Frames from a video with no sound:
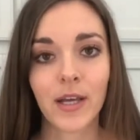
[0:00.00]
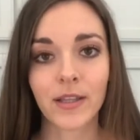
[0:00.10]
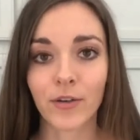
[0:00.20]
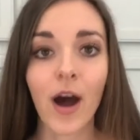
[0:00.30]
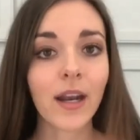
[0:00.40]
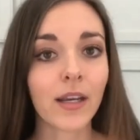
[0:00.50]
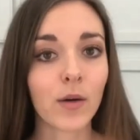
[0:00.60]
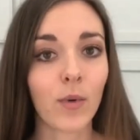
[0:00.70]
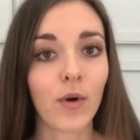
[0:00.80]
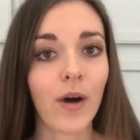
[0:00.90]
They're not
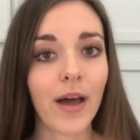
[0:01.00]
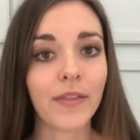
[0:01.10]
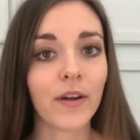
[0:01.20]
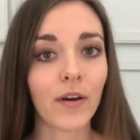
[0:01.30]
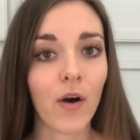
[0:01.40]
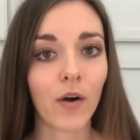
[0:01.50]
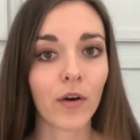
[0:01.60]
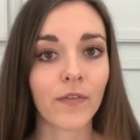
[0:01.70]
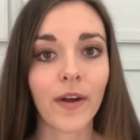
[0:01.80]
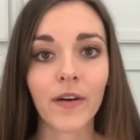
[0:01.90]
equal, and there
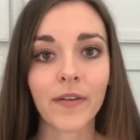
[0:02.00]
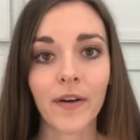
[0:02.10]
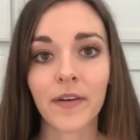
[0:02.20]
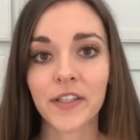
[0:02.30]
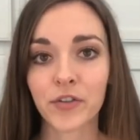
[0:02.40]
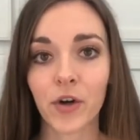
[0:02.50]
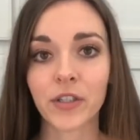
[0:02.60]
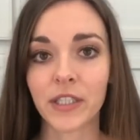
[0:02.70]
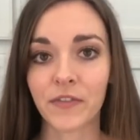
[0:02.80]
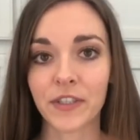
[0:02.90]
are very, very
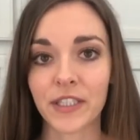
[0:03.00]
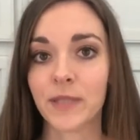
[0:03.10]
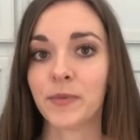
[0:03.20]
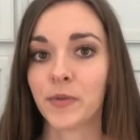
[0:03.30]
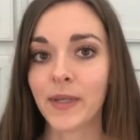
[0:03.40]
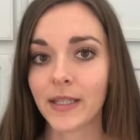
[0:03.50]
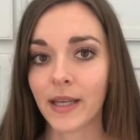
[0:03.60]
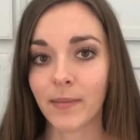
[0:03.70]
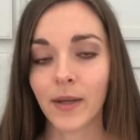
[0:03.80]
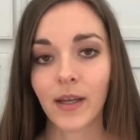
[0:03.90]
strong differences between
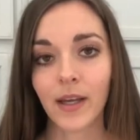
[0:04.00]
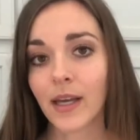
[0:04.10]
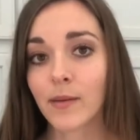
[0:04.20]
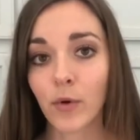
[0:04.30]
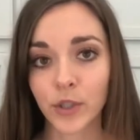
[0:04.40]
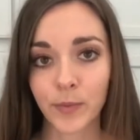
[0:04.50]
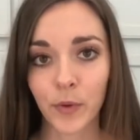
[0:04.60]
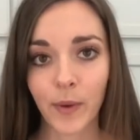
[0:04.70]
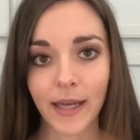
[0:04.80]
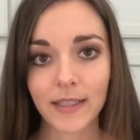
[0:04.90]
them in
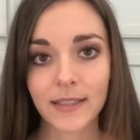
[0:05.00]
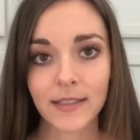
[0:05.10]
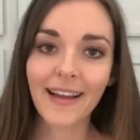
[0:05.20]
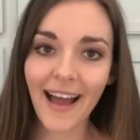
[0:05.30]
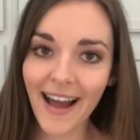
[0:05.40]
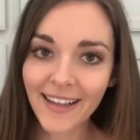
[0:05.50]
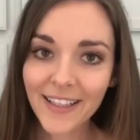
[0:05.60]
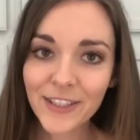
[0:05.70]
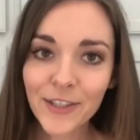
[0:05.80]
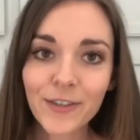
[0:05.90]
multiple ways.
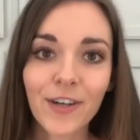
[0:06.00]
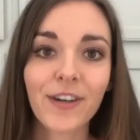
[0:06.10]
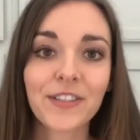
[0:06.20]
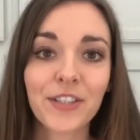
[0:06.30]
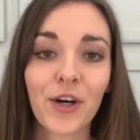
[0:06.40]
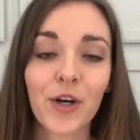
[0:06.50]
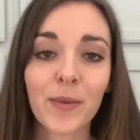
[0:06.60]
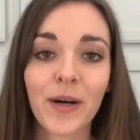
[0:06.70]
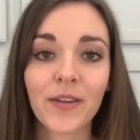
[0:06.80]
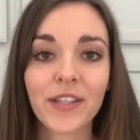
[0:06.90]
Alex goes on to talk
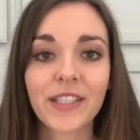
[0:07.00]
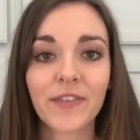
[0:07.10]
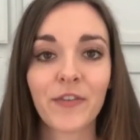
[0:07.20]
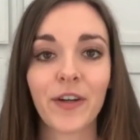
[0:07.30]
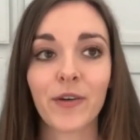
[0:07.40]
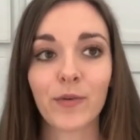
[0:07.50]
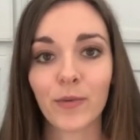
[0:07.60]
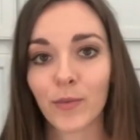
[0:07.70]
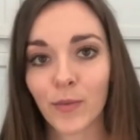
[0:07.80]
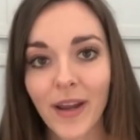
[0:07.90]
about the different
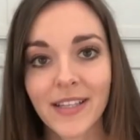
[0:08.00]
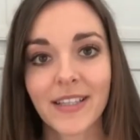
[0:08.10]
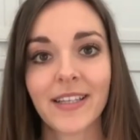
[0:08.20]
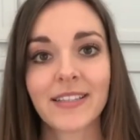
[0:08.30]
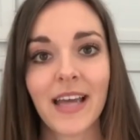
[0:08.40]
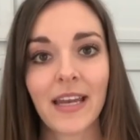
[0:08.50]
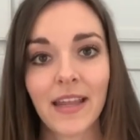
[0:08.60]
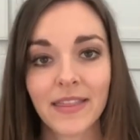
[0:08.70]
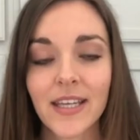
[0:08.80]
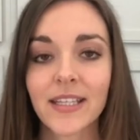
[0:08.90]
races and
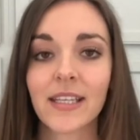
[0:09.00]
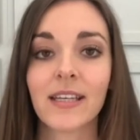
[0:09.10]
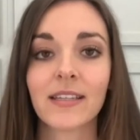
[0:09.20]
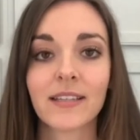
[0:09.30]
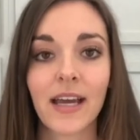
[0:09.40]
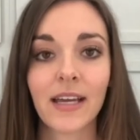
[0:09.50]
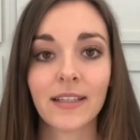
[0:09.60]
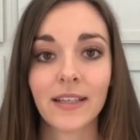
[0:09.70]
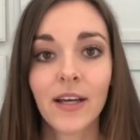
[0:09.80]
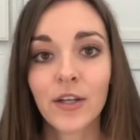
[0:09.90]
ethnicities
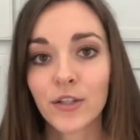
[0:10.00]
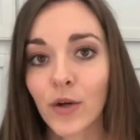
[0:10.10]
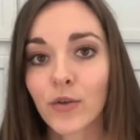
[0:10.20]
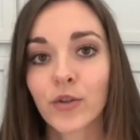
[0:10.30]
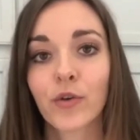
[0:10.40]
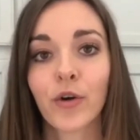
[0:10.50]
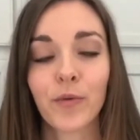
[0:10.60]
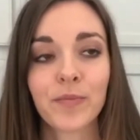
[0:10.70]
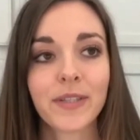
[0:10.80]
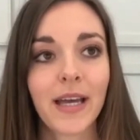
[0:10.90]
and social
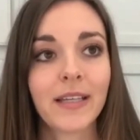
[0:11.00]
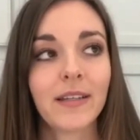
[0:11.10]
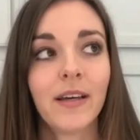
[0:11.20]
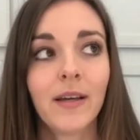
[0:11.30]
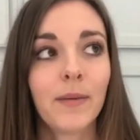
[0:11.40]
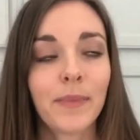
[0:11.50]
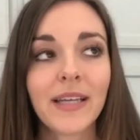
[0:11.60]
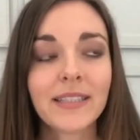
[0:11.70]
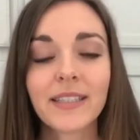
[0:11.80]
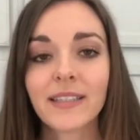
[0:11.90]
groups, and
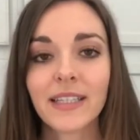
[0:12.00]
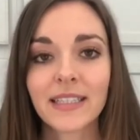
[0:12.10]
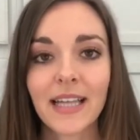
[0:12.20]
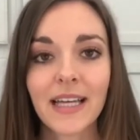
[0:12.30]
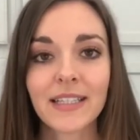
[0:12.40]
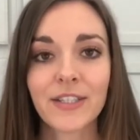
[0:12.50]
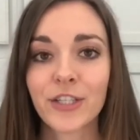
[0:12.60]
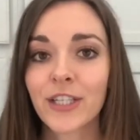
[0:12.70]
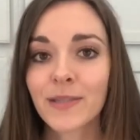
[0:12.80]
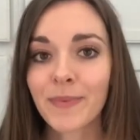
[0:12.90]
basically says
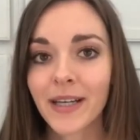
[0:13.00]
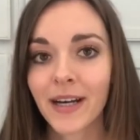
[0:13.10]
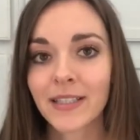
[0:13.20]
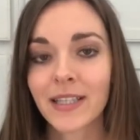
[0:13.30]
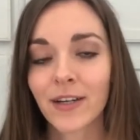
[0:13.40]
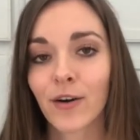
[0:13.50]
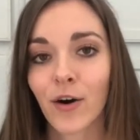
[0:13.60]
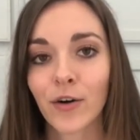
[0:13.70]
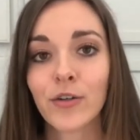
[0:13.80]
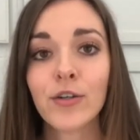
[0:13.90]
just because there
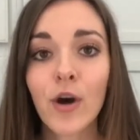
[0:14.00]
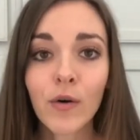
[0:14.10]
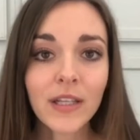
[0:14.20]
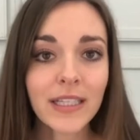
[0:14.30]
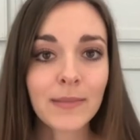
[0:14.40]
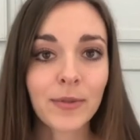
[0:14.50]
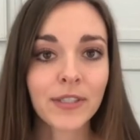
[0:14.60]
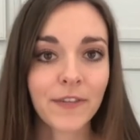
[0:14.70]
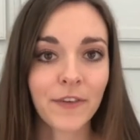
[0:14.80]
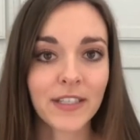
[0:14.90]
are
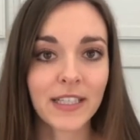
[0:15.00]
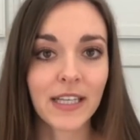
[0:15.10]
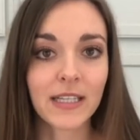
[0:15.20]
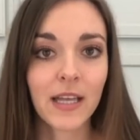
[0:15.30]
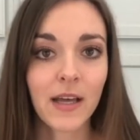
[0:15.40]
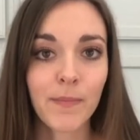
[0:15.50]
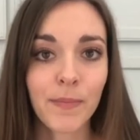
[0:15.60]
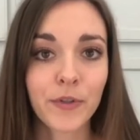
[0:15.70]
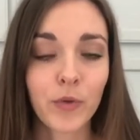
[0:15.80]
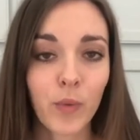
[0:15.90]
noticeable differences
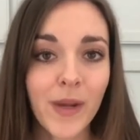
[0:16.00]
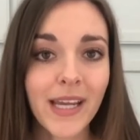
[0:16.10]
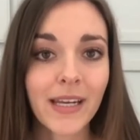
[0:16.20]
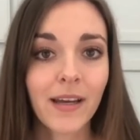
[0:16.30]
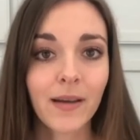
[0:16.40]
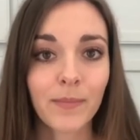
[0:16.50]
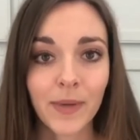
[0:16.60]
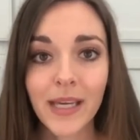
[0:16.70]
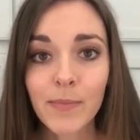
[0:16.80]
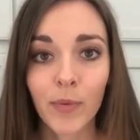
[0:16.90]
between
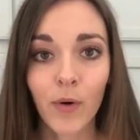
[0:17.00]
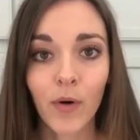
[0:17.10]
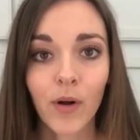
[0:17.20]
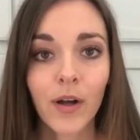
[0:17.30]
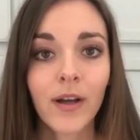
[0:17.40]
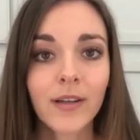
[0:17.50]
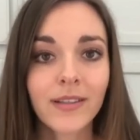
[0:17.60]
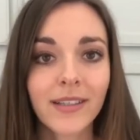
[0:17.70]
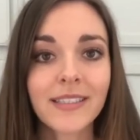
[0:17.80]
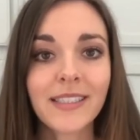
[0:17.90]
people
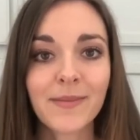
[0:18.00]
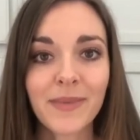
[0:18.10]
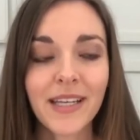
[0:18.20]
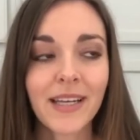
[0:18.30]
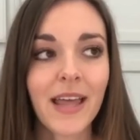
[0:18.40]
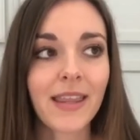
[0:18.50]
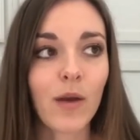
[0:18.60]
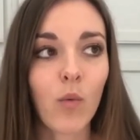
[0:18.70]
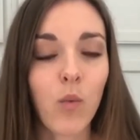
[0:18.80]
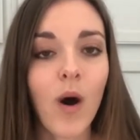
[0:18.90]
doesn't mean
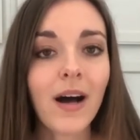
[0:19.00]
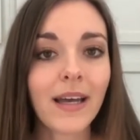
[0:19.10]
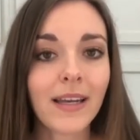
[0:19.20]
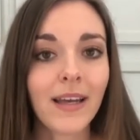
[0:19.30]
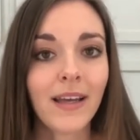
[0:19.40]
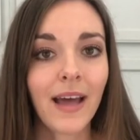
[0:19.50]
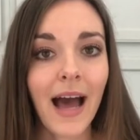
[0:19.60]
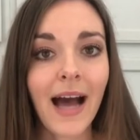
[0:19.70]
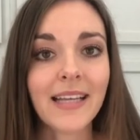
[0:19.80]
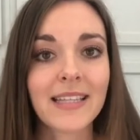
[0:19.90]
that one
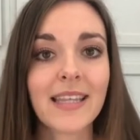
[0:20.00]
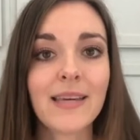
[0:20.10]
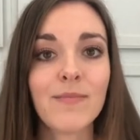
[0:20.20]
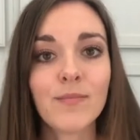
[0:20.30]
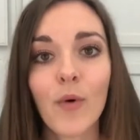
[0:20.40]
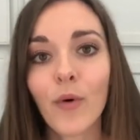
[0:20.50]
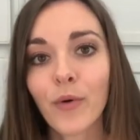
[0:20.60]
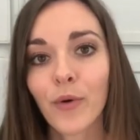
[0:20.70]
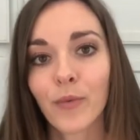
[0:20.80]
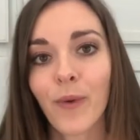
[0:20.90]
has the
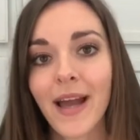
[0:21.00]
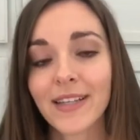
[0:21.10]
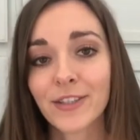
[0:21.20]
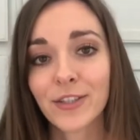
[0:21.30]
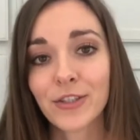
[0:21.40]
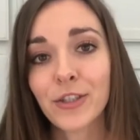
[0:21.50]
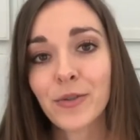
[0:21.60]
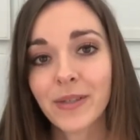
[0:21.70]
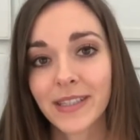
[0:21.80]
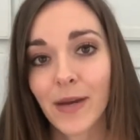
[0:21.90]
moral right to
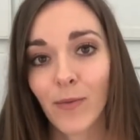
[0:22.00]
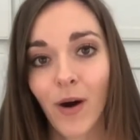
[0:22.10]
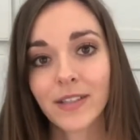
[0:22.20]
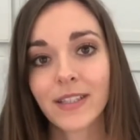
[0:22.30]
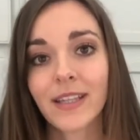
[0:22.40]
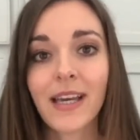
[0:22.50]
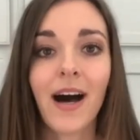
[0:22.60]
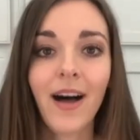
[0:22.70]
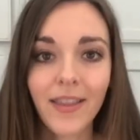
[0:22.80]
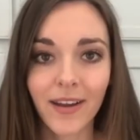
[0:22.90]
do what they want to the
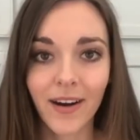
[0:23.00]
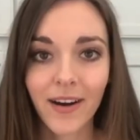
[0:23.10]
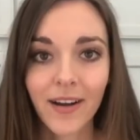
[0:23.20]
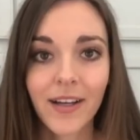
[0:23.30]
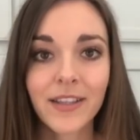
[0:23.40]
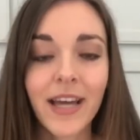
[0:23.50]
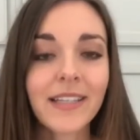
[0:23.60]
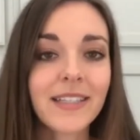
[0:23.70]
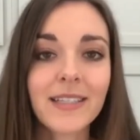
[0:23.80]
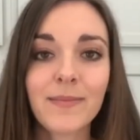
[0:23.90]
other.
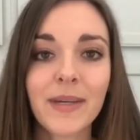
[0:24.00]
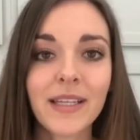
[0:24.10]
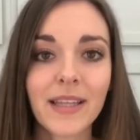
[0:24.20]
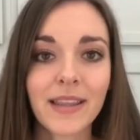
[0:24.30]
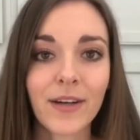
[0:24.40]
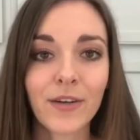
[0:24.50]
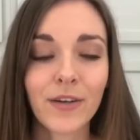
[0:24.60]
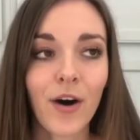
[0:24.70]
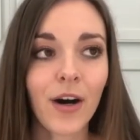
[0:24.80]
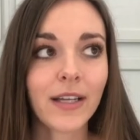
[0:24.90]
That doesn't mean that they're
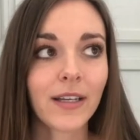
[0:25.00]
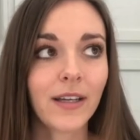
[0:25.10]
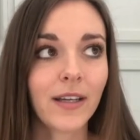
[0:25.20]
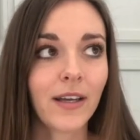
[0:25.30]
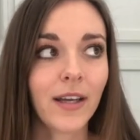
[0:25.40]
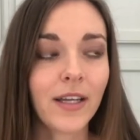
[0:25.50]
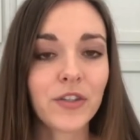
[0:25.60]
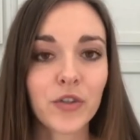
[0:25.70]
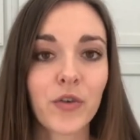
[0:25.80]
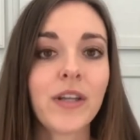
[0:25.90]
not
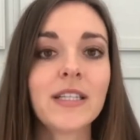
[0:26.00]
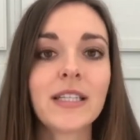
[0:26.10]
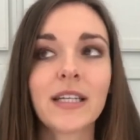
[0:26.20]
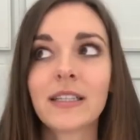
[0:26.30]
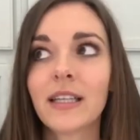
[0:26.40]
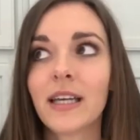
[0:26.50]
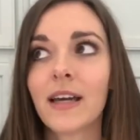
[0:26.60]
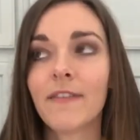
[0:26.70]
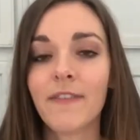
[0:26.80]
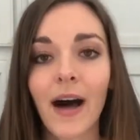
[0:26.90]

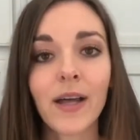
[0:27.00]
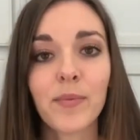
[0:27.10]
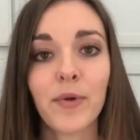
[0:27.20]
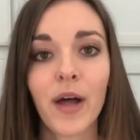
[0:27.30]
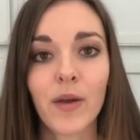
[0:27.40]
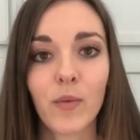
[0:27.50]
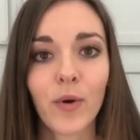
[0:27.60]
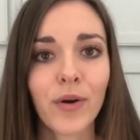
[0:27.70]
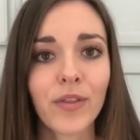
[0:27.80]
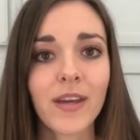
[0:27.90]
intrinsically valuable and
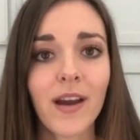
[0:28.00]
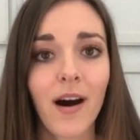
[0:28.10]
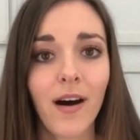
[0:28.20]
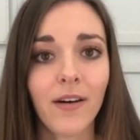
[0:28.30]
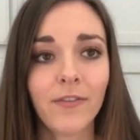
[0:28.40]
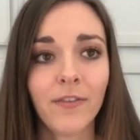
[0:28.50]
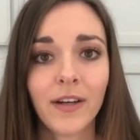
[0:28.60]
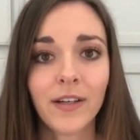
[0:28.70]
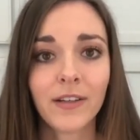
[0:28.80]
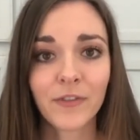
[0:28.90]
worthy of
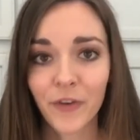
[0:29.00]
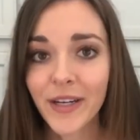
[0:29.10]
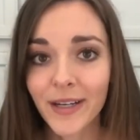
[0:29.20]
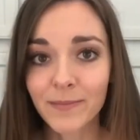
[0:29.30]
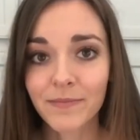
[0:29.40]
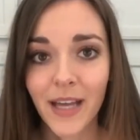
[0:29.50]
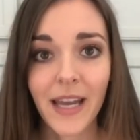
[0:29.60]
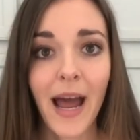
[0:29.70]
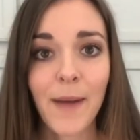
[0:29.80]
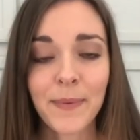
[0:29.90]
freedom
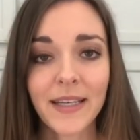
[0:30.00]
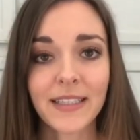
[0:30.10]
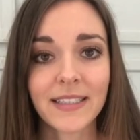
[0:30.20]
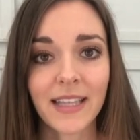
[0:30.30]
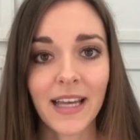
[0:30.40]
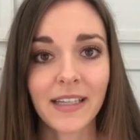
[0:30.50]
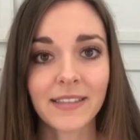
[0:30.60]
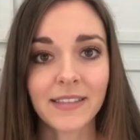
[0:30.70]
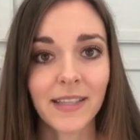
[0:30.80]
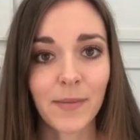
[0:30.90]
and happiness
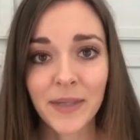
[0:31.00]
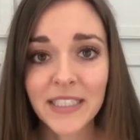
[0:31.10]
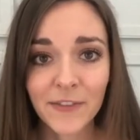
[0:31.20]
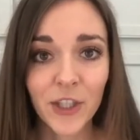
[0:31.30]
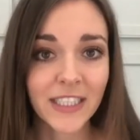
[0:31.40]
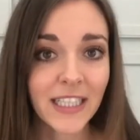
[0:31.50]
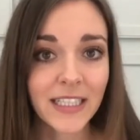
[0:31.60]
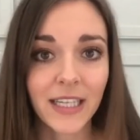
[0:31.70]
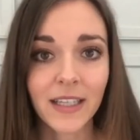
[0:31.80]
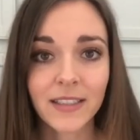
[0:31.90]
and a peaceful
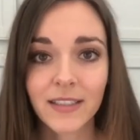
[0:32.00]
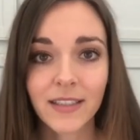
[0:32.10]
existence.